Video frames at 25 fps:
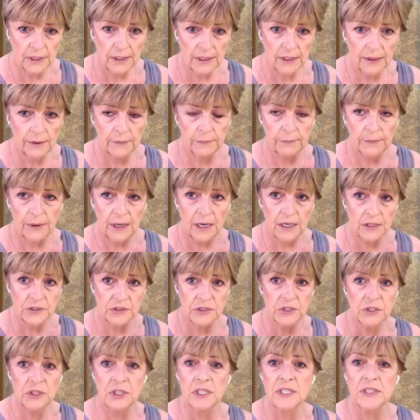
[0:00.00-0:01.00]
Now, I
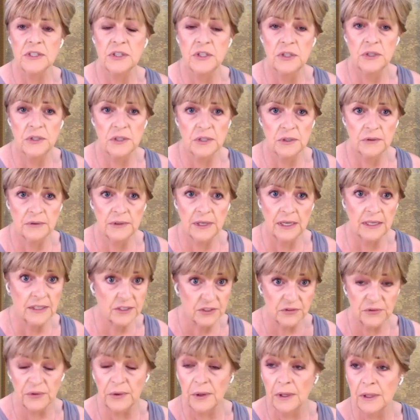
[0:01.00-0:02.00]
suggest you do that.
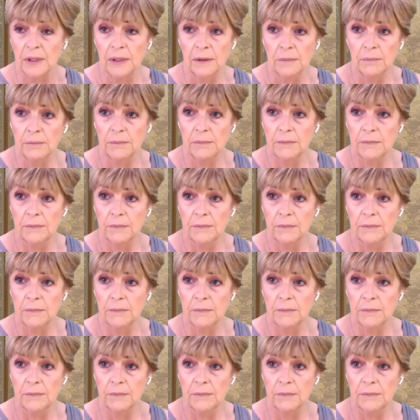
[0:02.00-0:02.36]
It's free.